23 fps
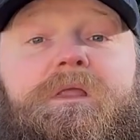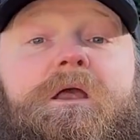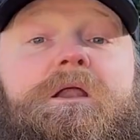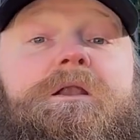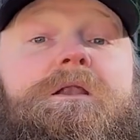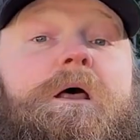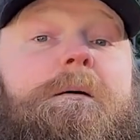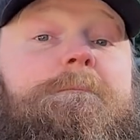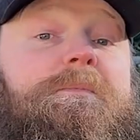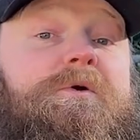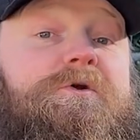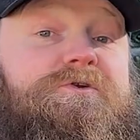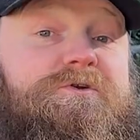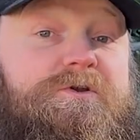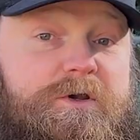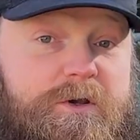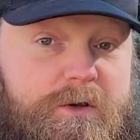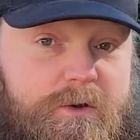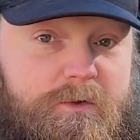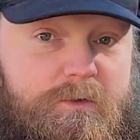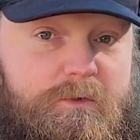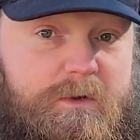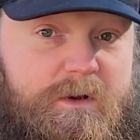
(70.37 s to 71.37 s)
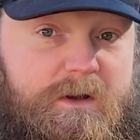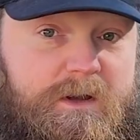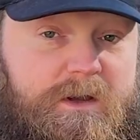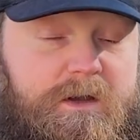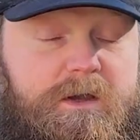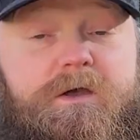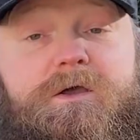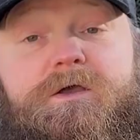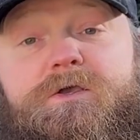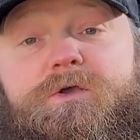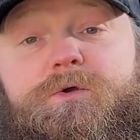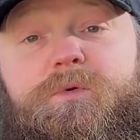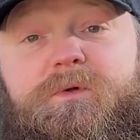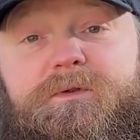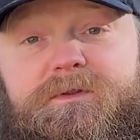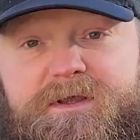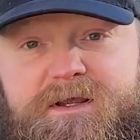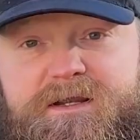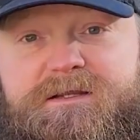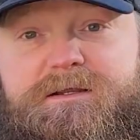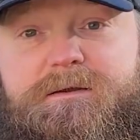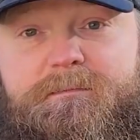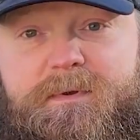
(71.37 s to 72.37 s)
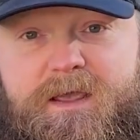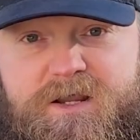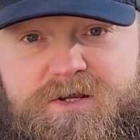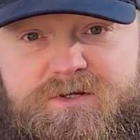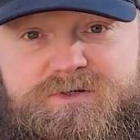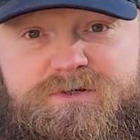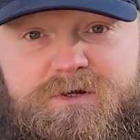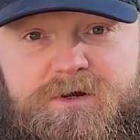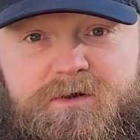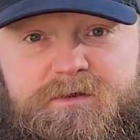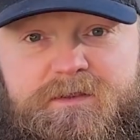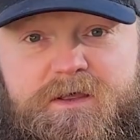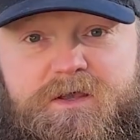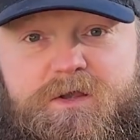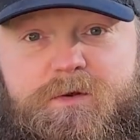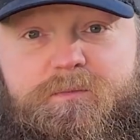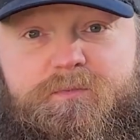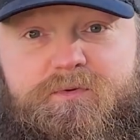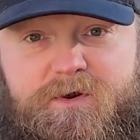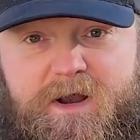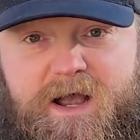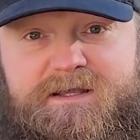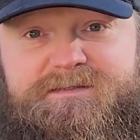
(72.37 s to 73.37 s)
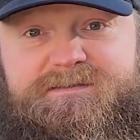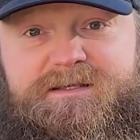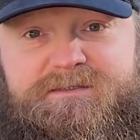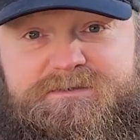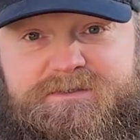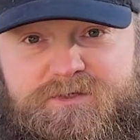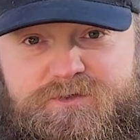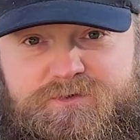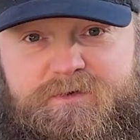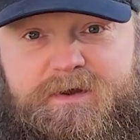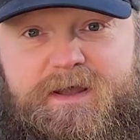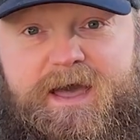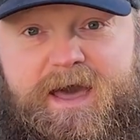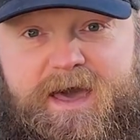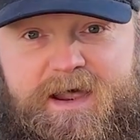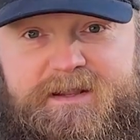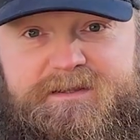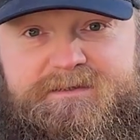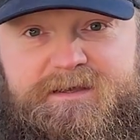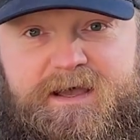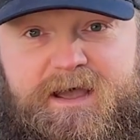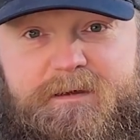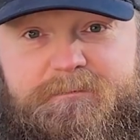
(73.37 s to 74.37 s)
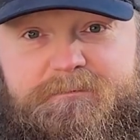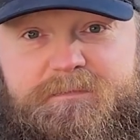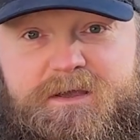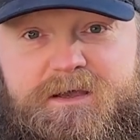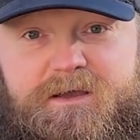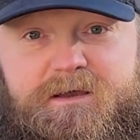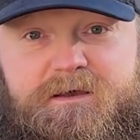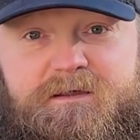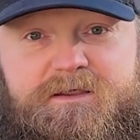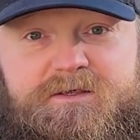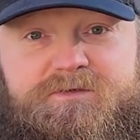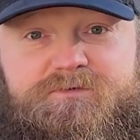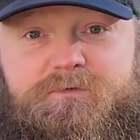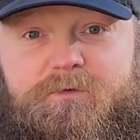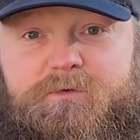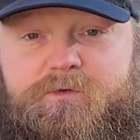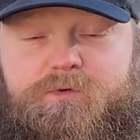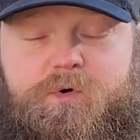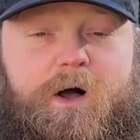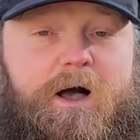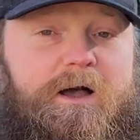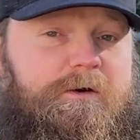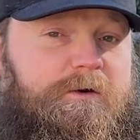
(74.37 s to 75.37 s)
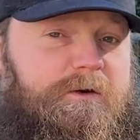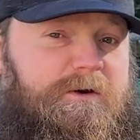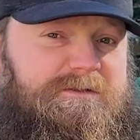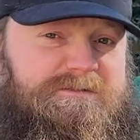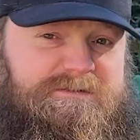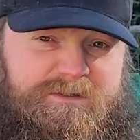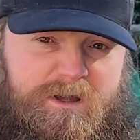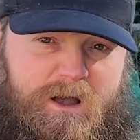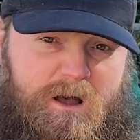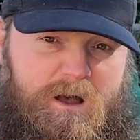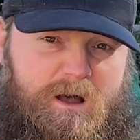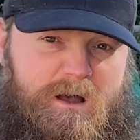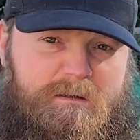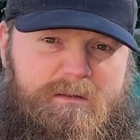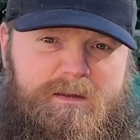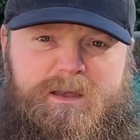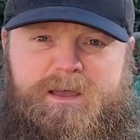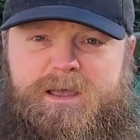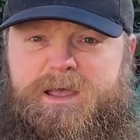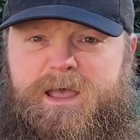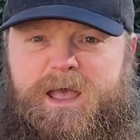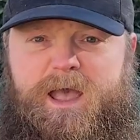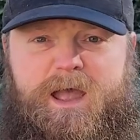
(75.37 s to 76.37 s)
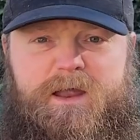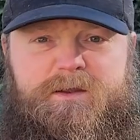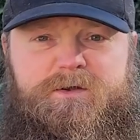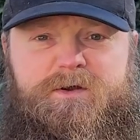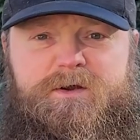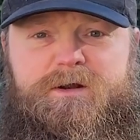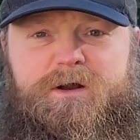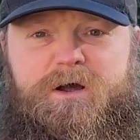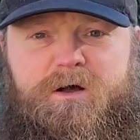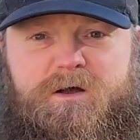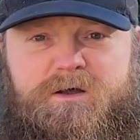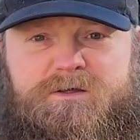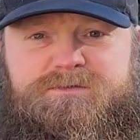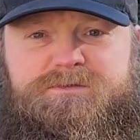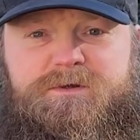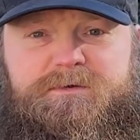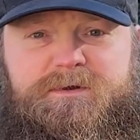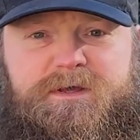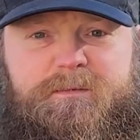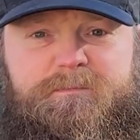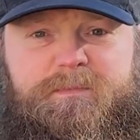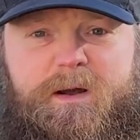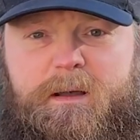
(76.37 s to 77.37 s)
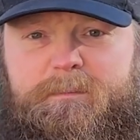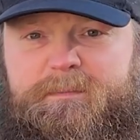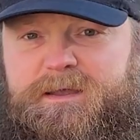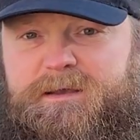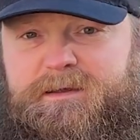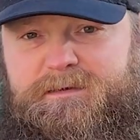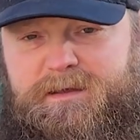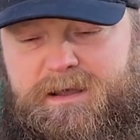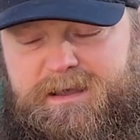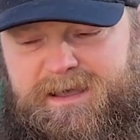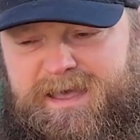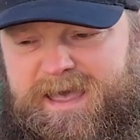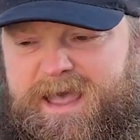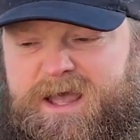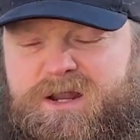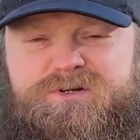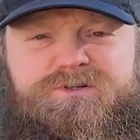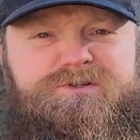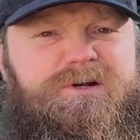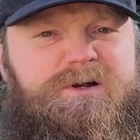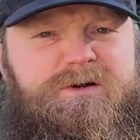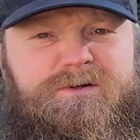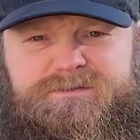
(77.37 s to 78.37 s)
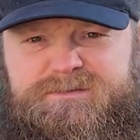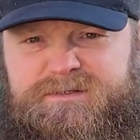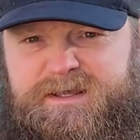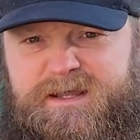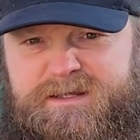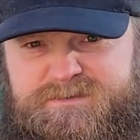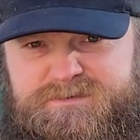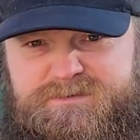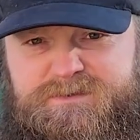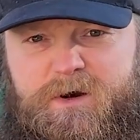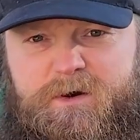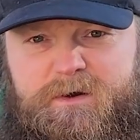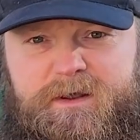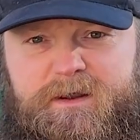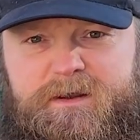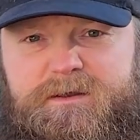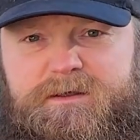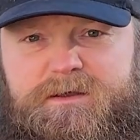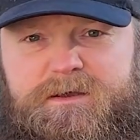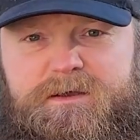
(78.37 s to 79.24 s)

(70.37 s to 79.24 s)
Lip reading: Number two, you will need to make sure that you process the tree ahead of time. This will require a saw, and you're going to also need probably a hand shears to get started.